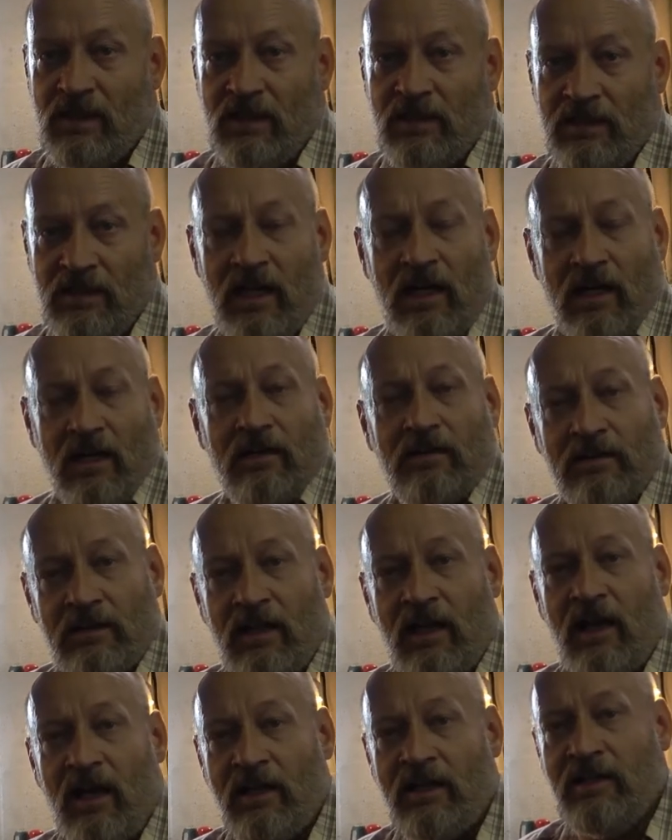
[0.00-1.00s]
yeah,
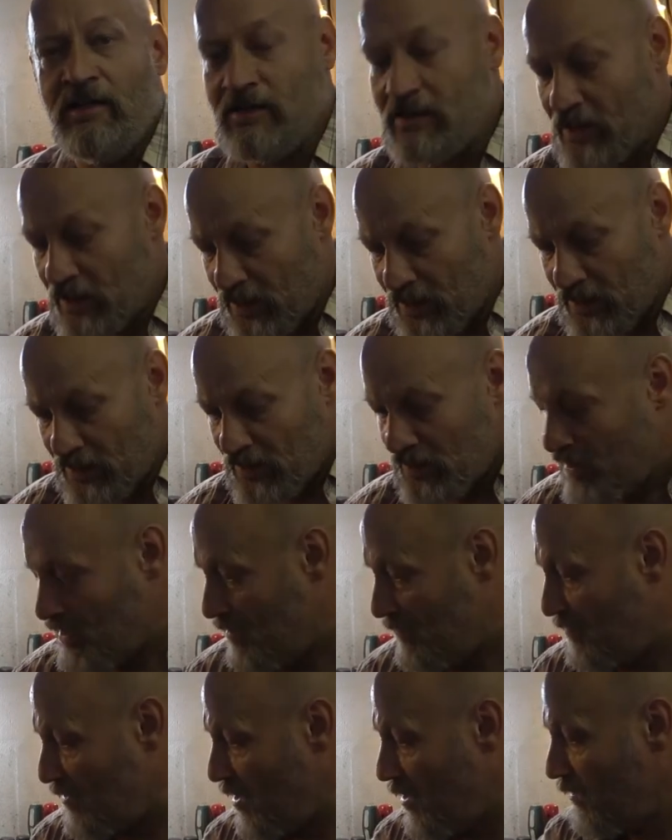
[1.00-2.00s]
I can dig it.
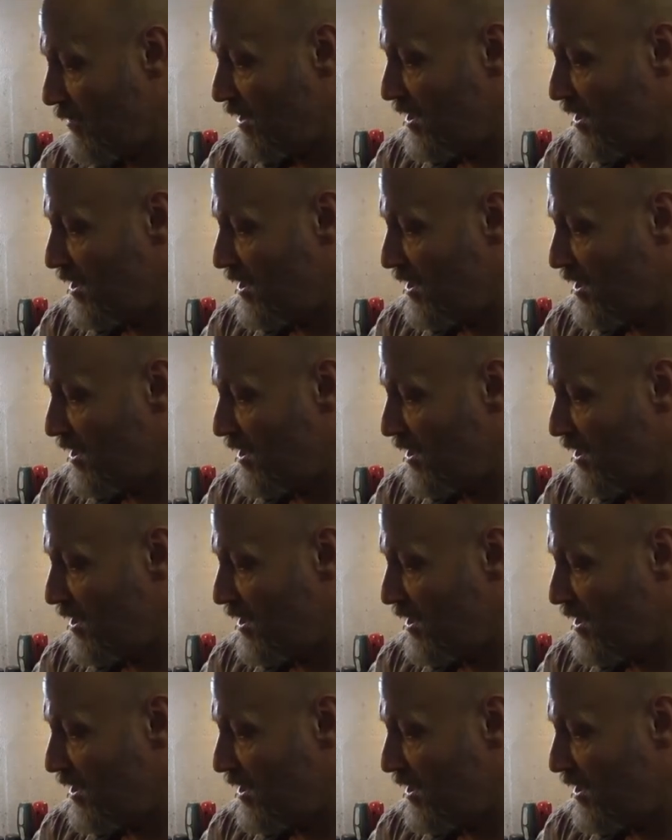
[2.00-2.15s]
But I'll